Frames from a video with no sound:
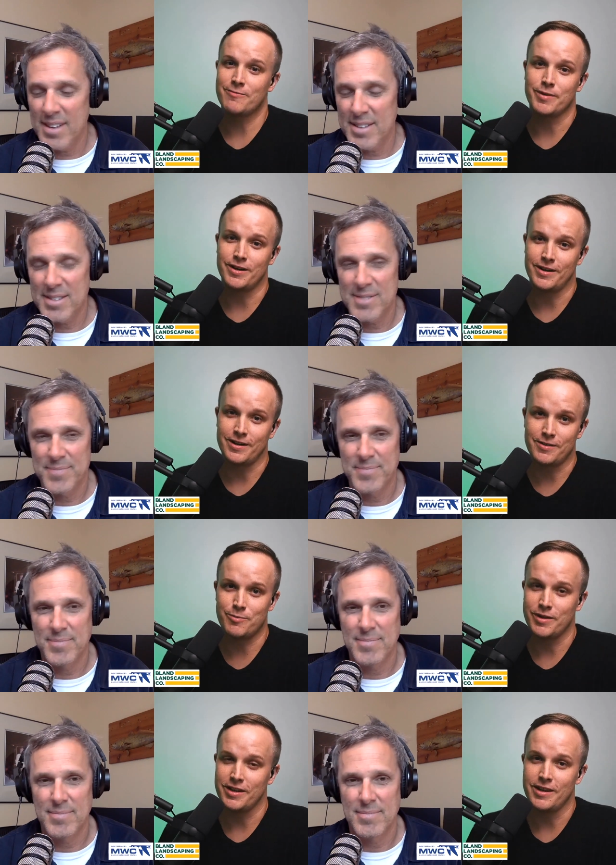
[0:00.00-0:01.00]
Speaker 1: been on, it's
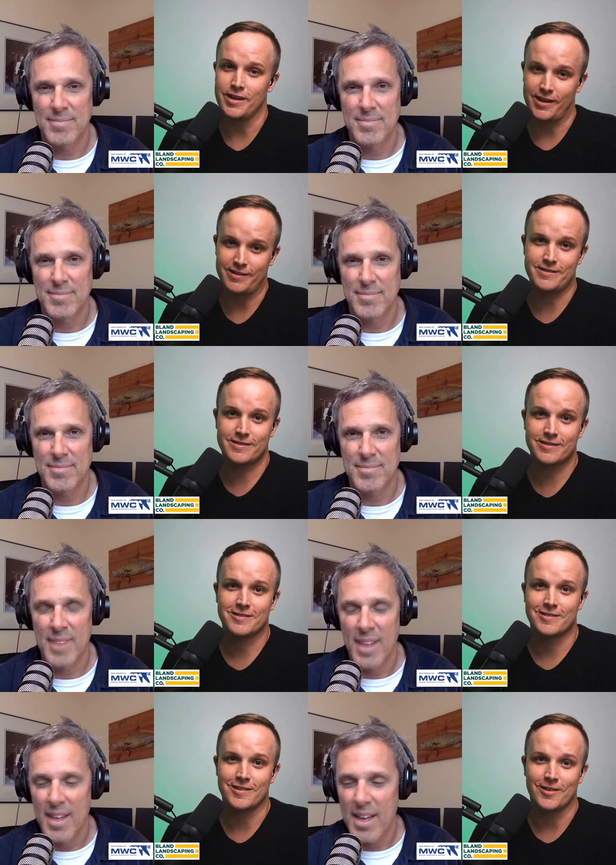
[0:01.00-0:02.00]
been nuts.
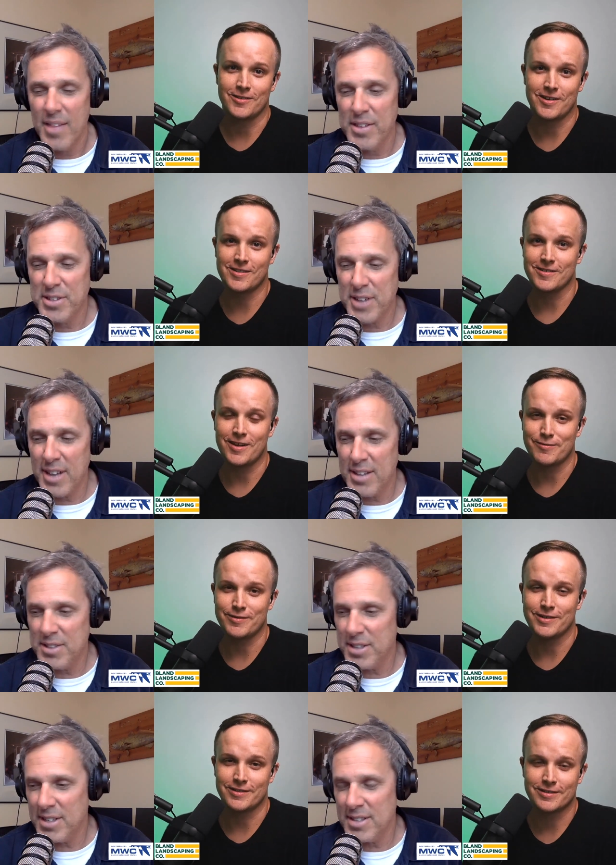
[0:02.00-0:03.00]
So, and the
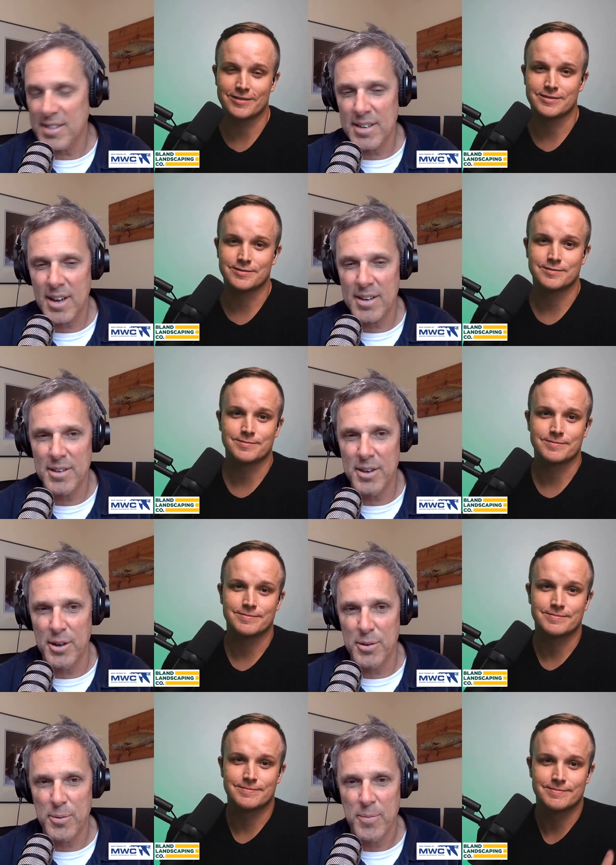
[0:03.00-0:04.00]
challenge is, and I, you
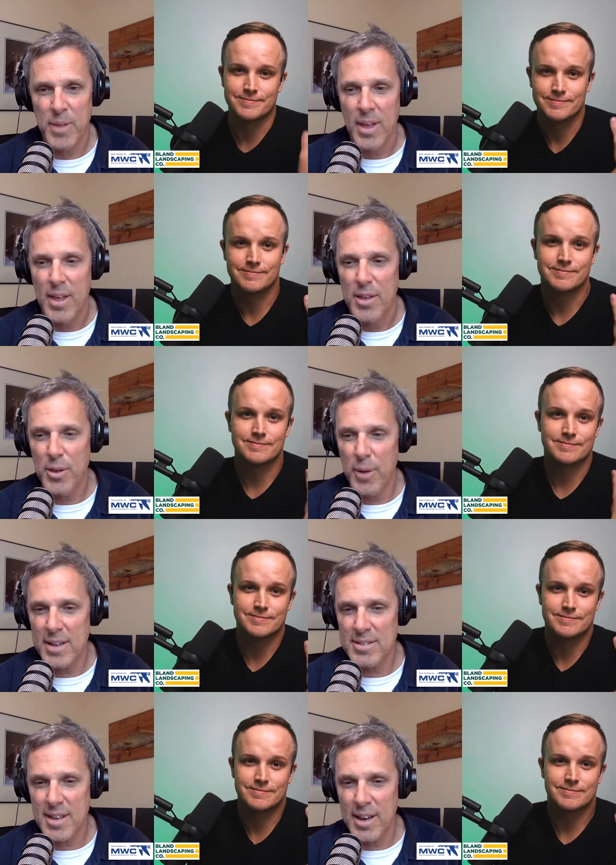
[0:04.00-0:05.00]
know, you
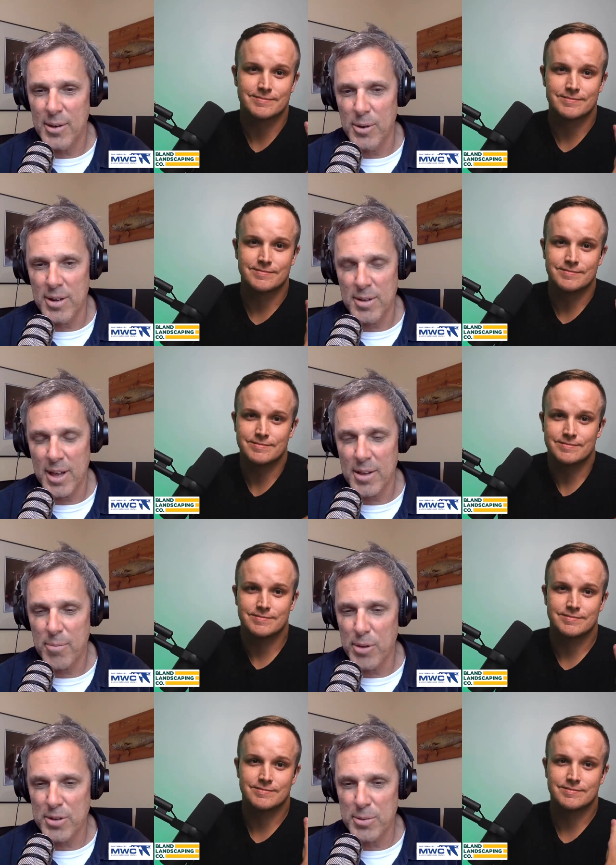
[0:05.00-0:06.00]
ask anyone, like
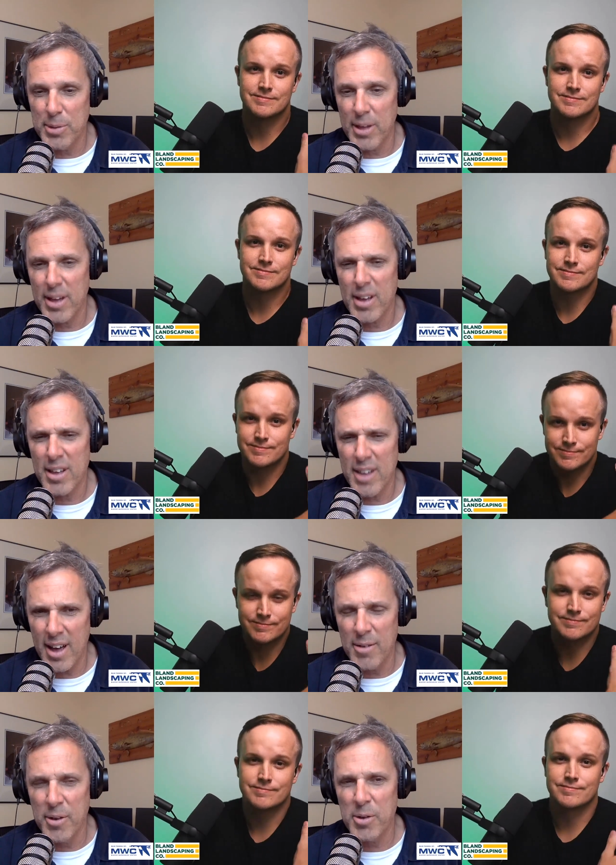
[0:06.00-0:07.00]
most of them will be like,
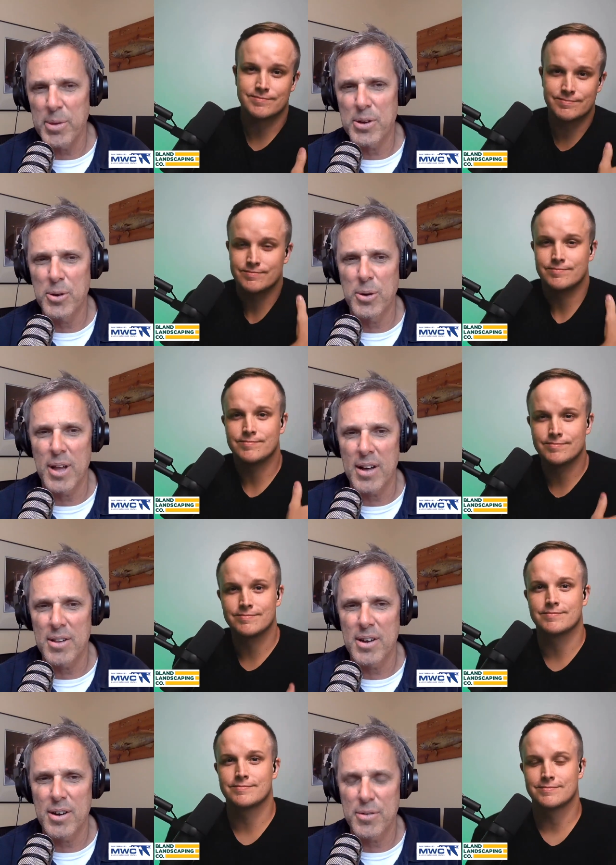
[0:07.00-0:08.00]
yeah, I'm going to be cool out
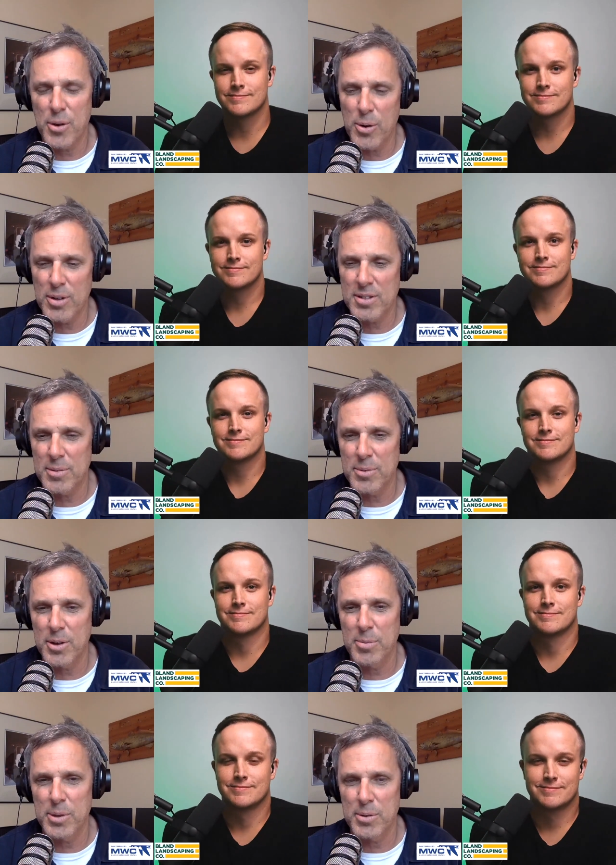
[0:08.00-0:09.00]
there. Of course I'm going to be